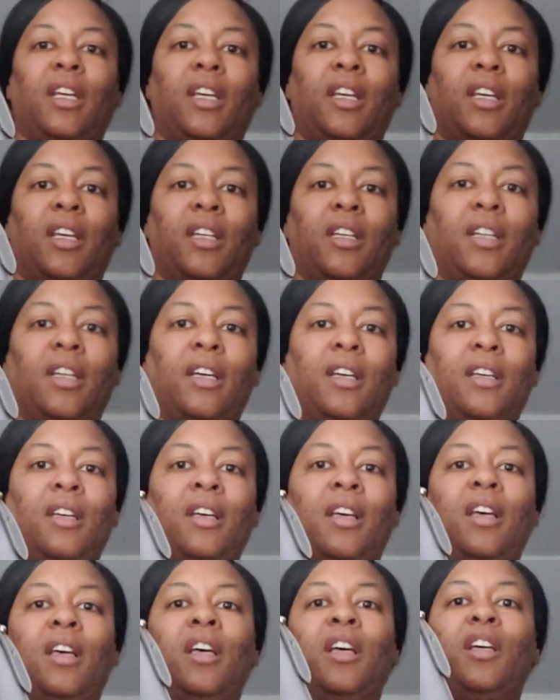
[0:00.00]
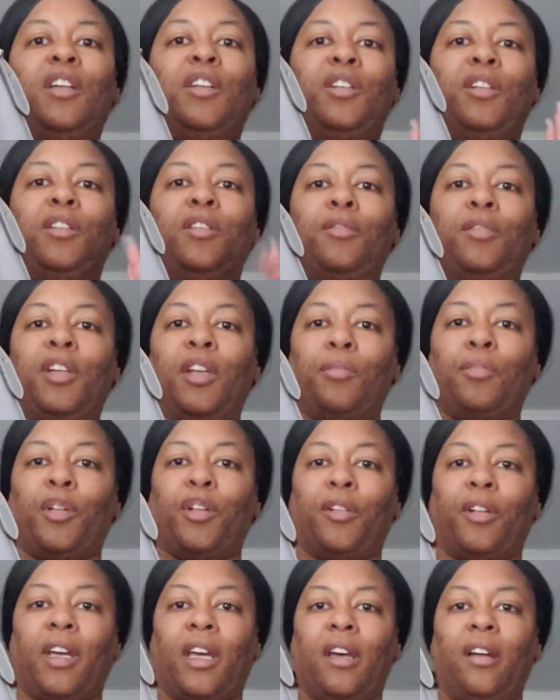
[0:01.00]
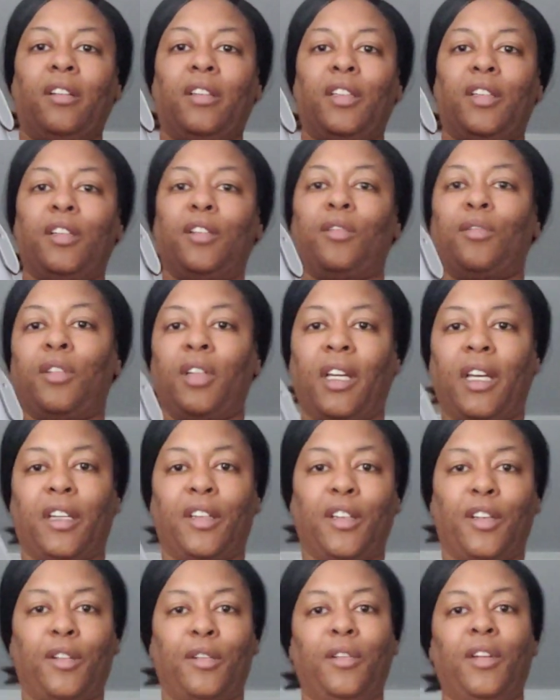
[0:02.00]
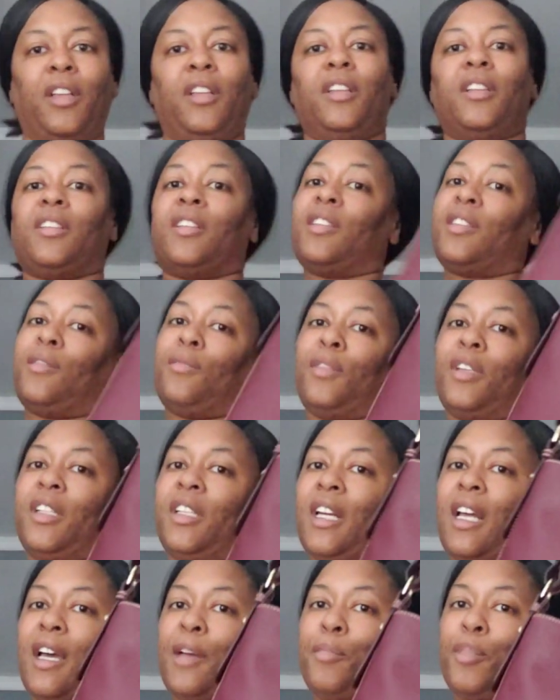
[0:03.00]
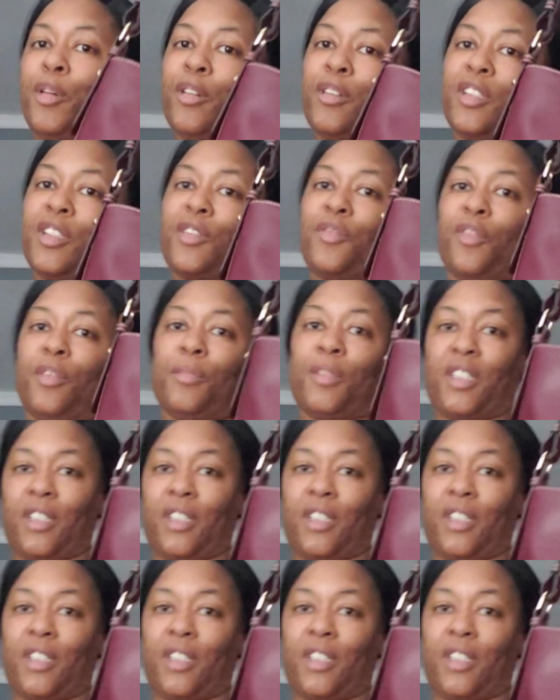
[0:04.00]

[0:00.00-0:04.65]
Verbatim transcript: in Dooney and Bourke Outlet in Orlando. And this is the one that I purchased from